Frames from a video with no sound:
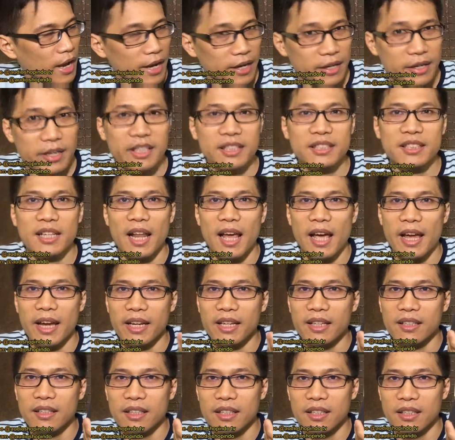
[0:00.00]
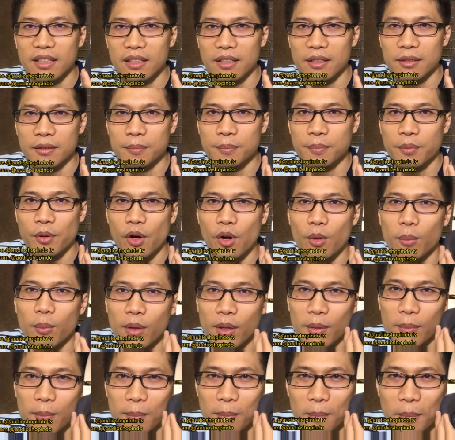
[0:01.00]
I dislike the
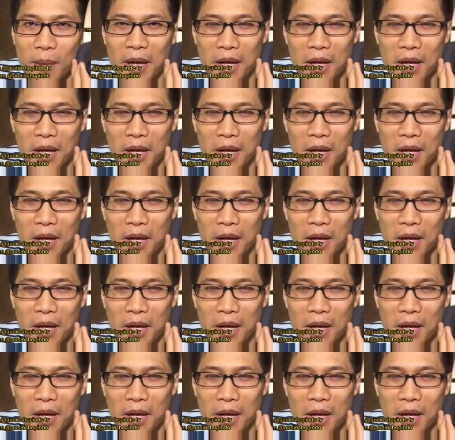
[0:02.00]
problem.